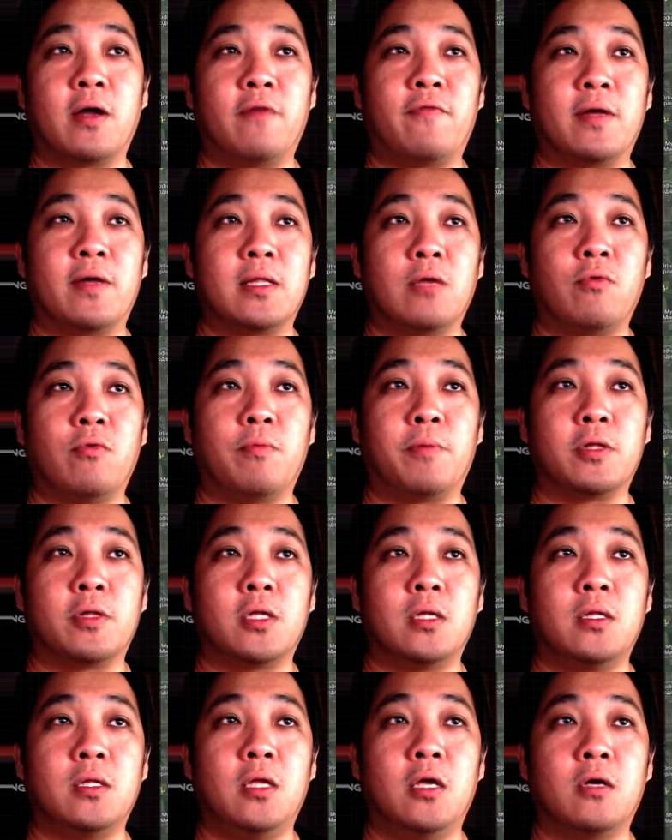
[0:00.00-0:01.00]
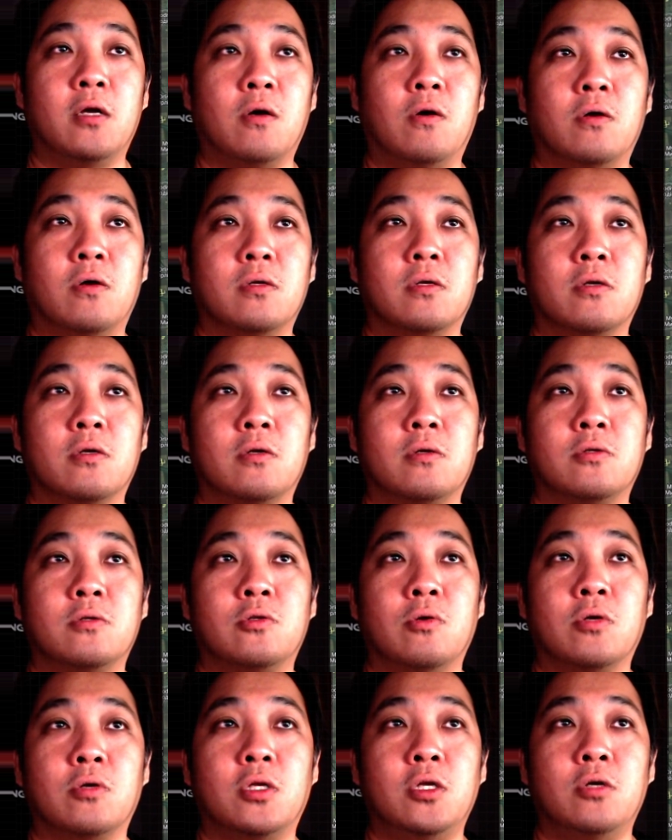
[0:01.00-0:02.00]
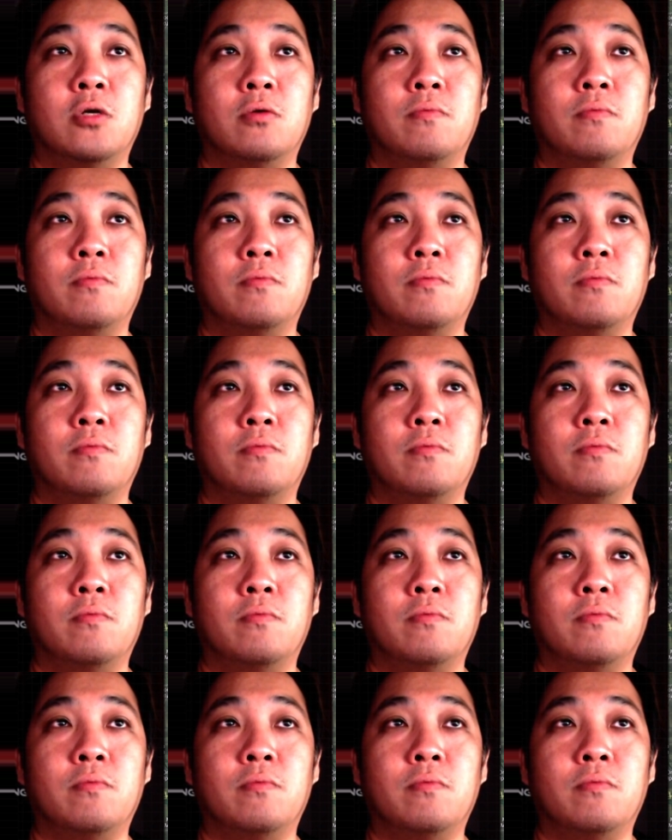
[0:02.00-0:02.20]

Fighting reported near Sokil.